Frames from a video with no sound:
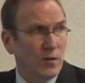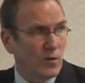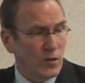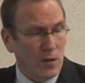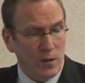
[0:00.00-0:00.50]

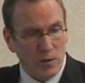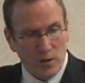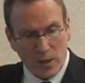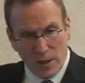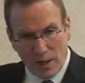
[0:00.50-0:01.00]
there's a
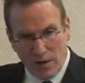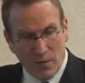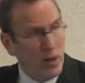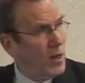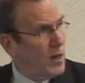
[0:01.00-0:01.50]
study that I
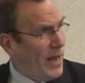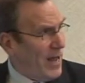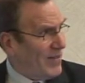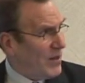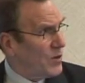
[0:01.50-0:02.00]

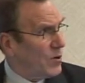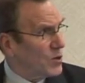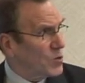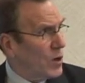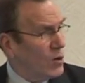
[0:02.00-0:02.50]
have out there
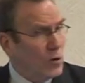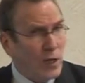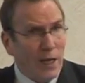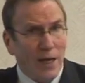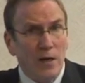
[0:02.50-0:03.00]
as well
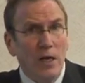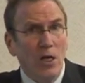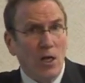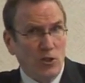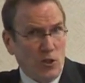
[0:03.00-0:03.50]
looking at
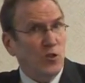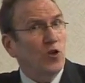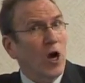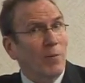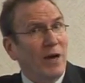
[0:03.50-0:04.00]
just
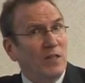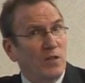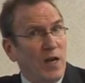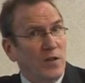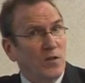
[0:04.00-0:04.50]
dog bite
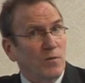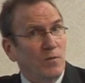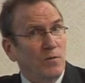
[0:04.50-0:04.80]
deaths.